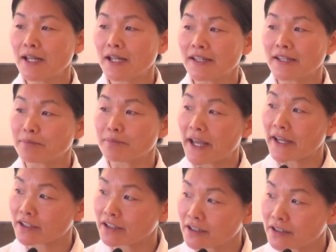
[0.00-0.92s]
in the
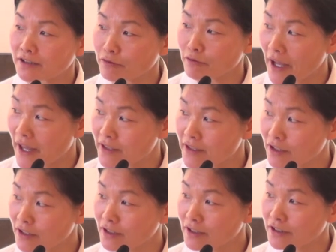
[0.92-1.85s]
better
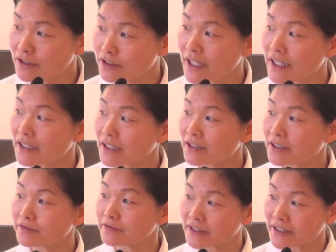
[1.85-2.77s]
weather. You can
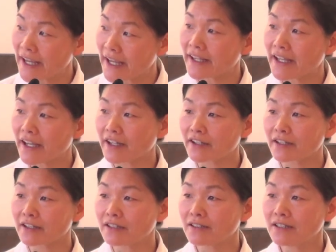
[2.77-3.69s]
take
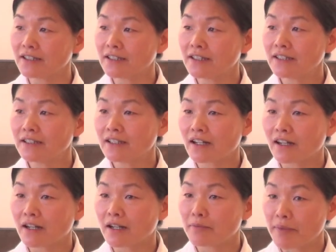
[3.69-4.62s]
care
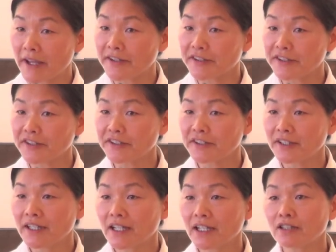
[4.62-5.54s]
better,
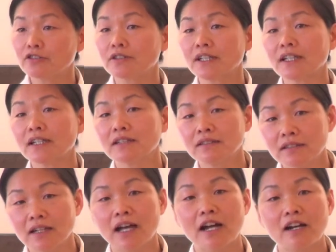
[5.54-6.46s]
and you
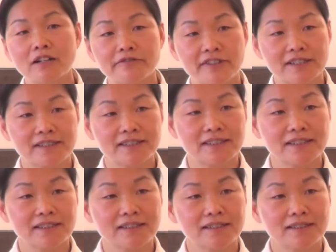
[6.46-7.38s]
can harvest
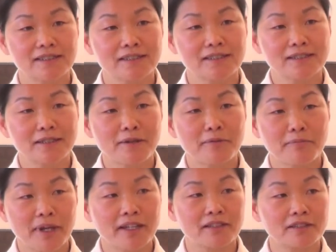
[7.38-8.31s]

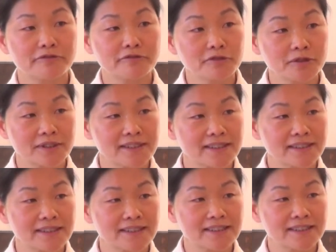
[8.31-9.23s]
better fruits.